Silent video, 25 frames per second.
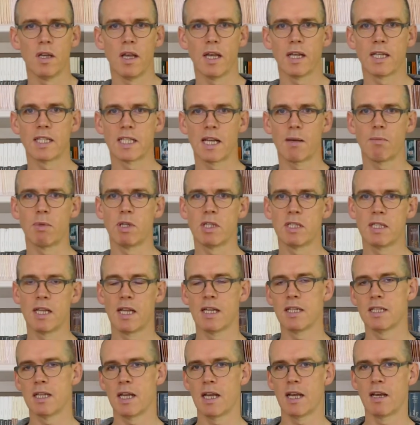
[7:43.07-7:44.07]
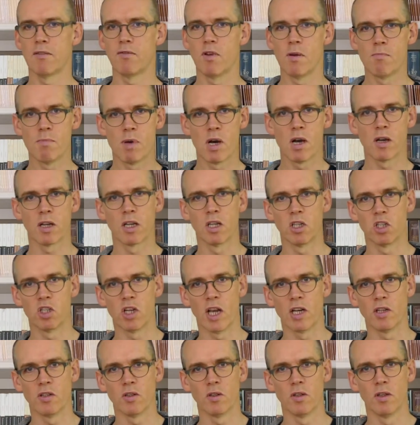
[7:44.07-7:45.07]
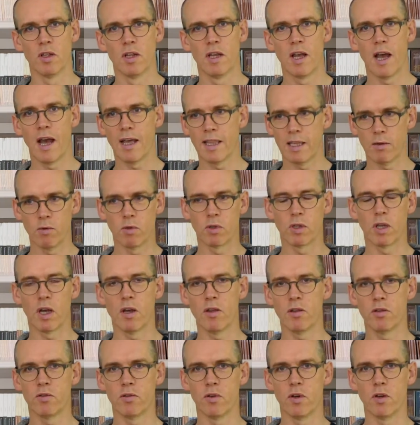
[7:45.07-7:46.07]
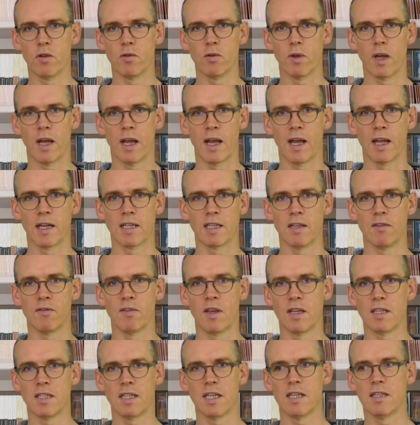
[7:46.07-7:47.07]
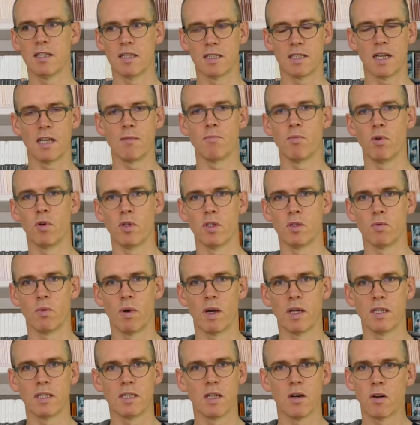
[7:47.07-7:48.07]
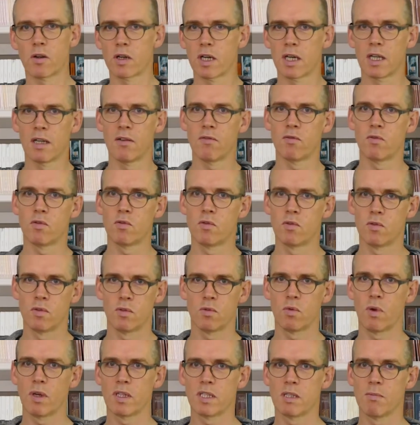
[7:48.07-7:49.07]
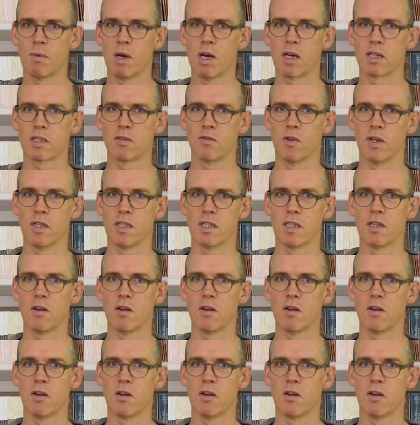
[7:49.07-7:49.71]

Examiners tend to have a marking schedule and they will go through, and if they see the same point twice, they're not going to give twice the marks for it.